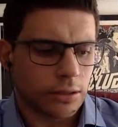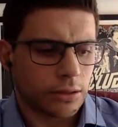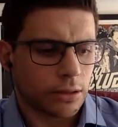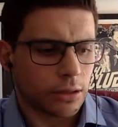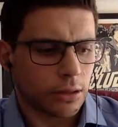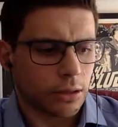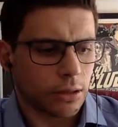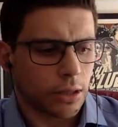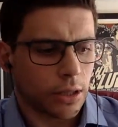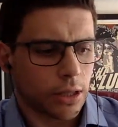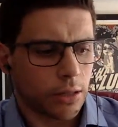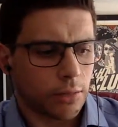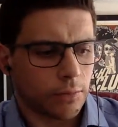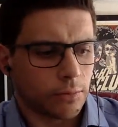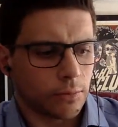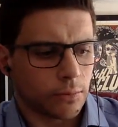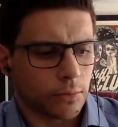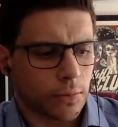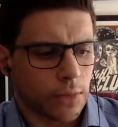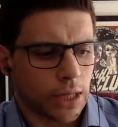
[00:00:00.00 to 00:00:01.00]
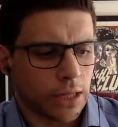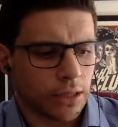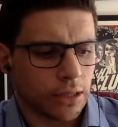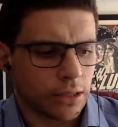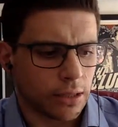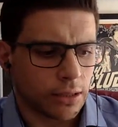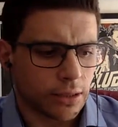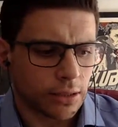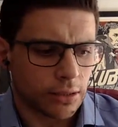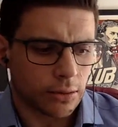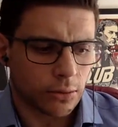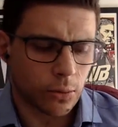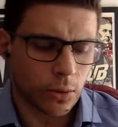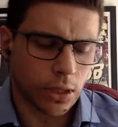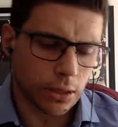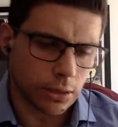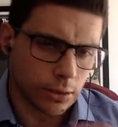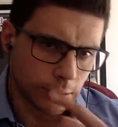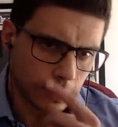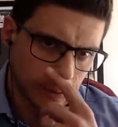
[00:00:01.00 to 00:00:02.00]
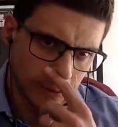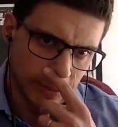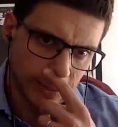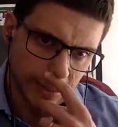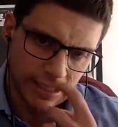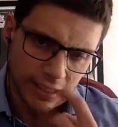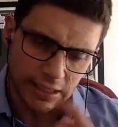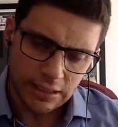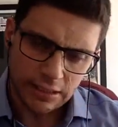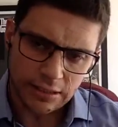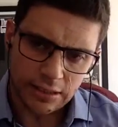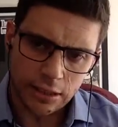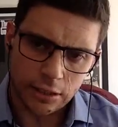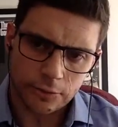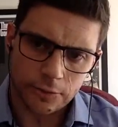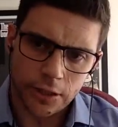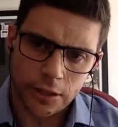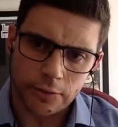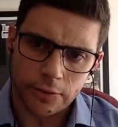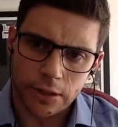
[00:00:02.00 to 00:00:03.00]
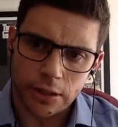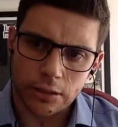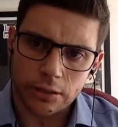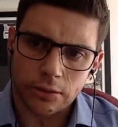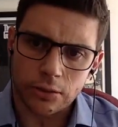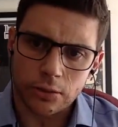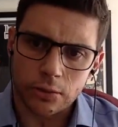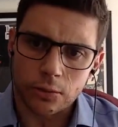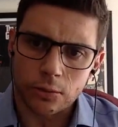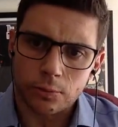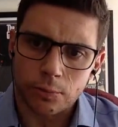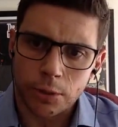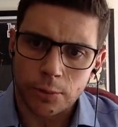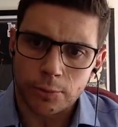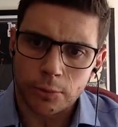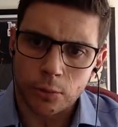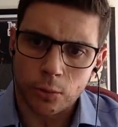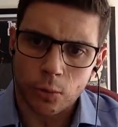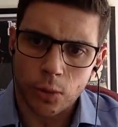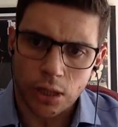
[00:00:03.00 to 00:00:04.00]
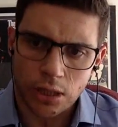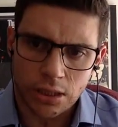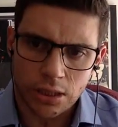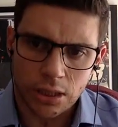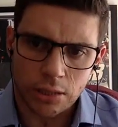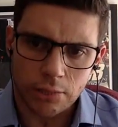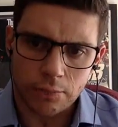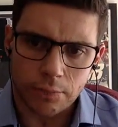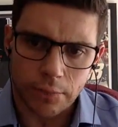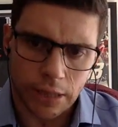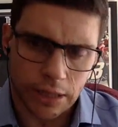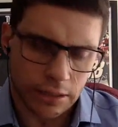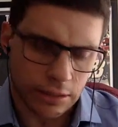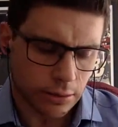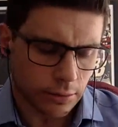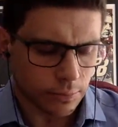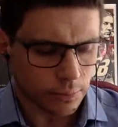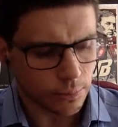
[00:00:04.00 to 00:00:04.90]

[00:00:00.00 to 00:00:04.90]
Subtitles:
So I think this is quite self-evident to people watching, but